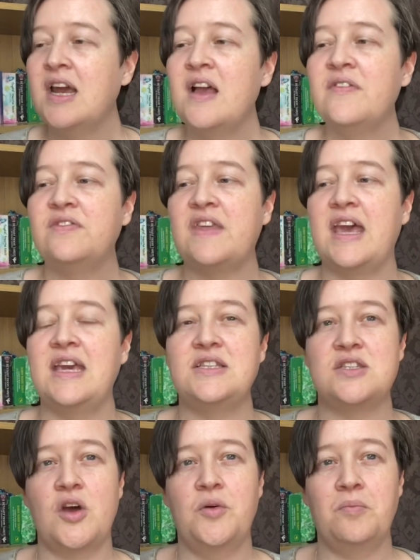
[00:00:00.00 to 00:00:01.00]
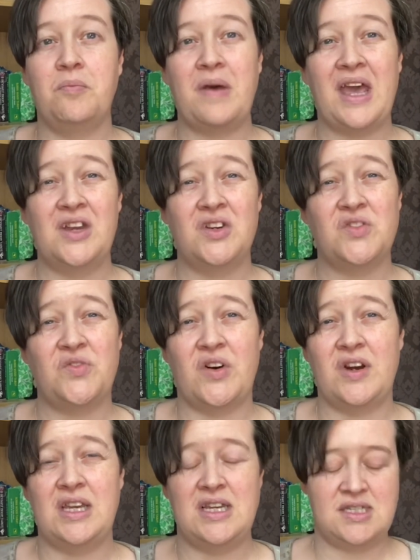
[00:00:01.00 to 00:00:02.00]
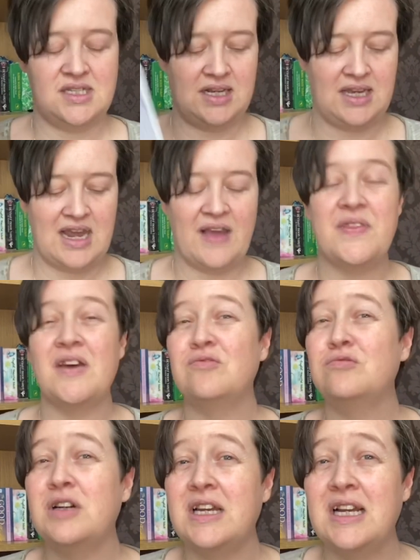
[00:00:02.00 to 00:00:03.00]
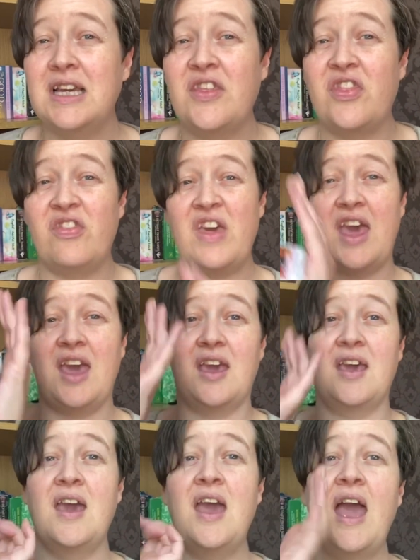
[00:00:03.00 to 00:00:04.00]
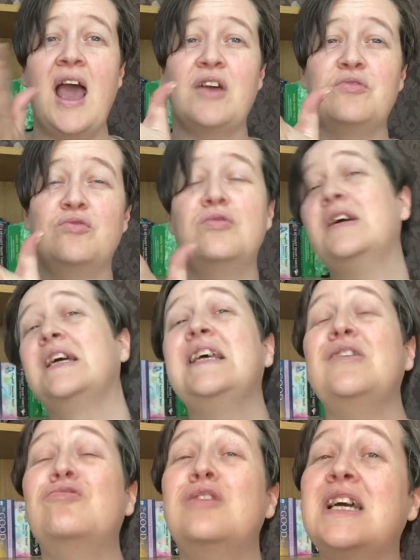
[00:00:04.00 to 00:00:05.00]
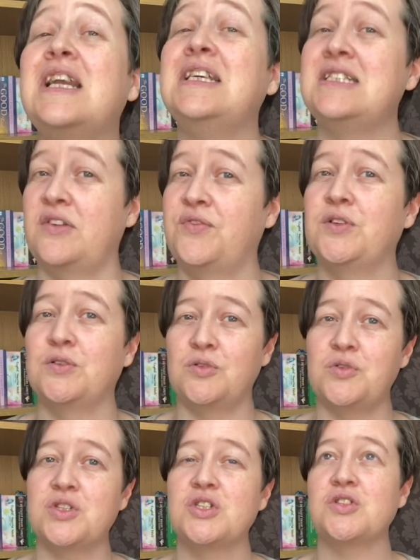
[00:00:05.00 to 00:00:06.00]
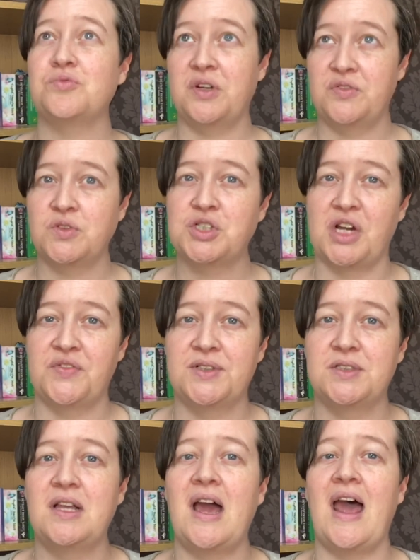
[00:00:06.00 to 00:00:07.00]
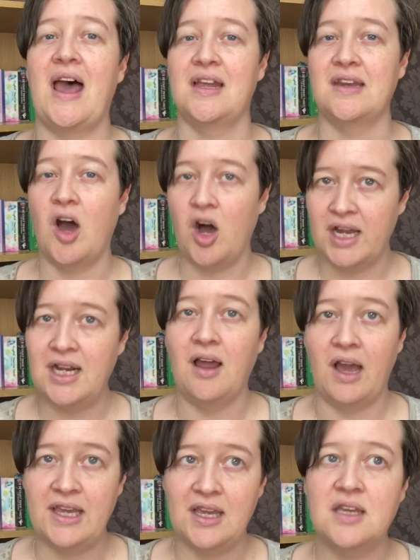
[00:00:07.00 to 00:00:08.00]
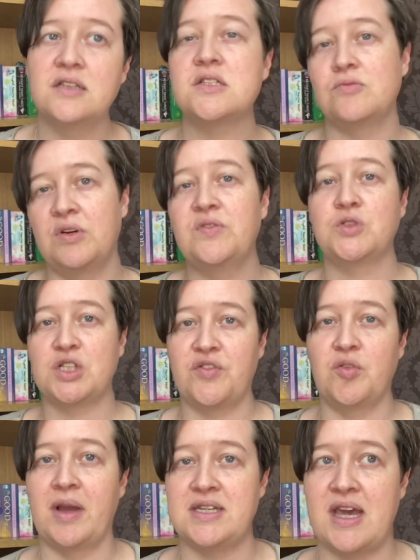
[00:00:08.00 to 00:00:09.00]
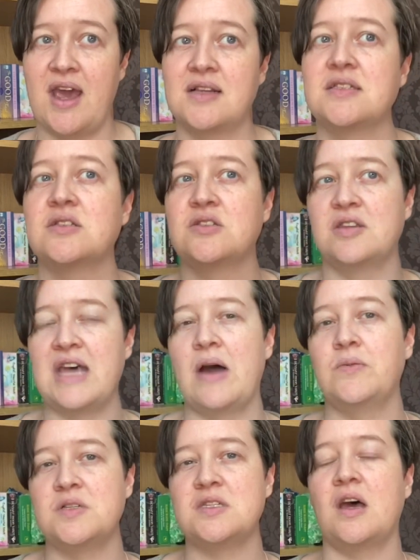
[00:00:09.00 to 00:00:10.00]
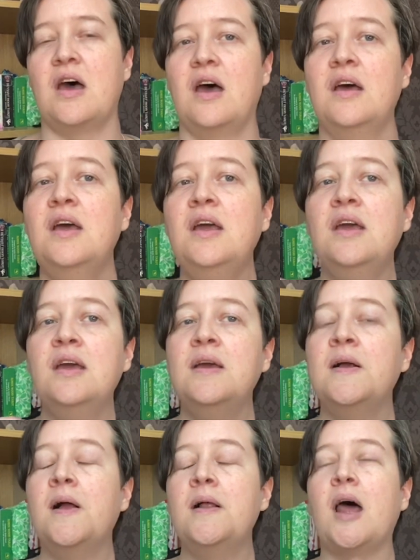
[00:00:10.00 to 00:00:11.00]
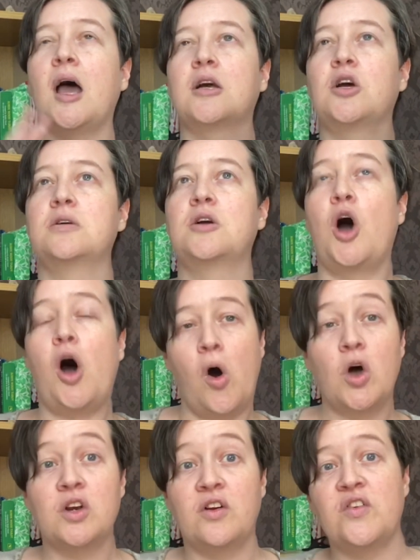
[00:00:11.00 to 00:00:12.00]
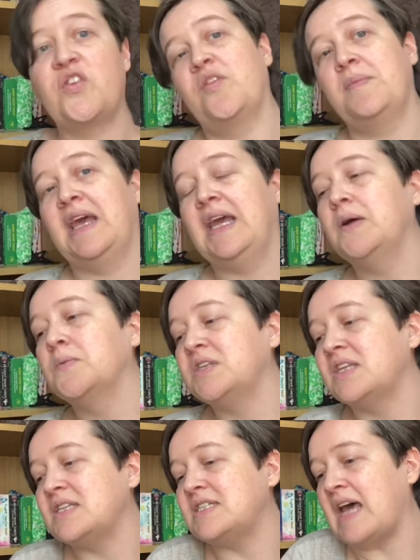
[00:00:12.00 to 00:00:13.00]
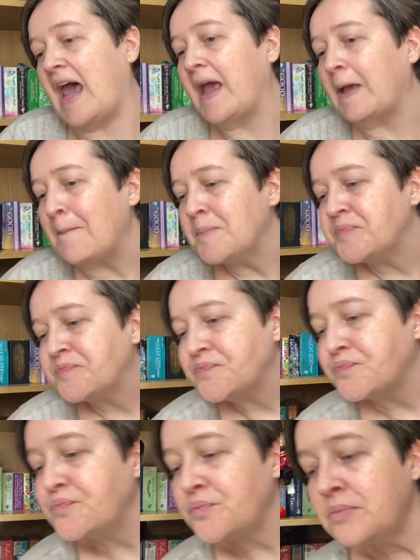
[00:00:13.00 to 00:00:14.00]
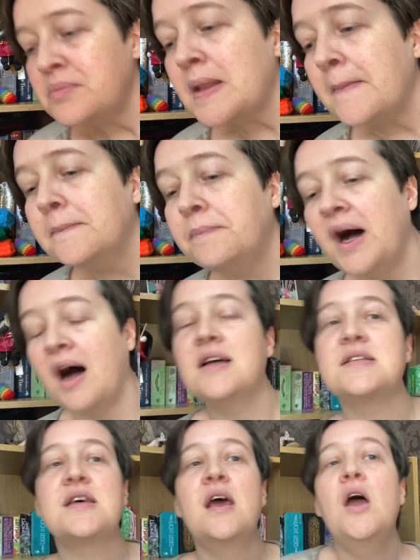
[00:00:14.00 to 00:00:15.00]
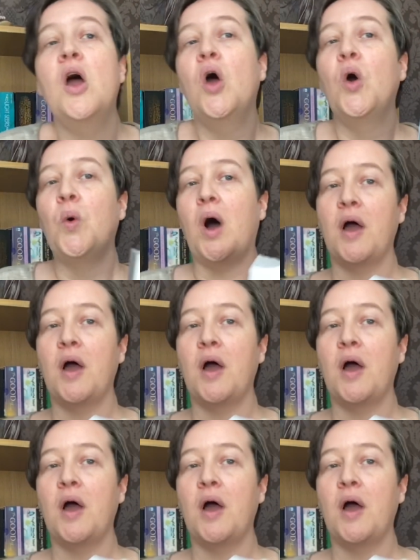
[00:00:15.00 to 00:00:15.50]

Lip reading: They don't bend very easily, and they're really thick and really, really difficult to riffle shuffle. And I like to riffle shuffle my decks, so that was a con for me with this deck. But I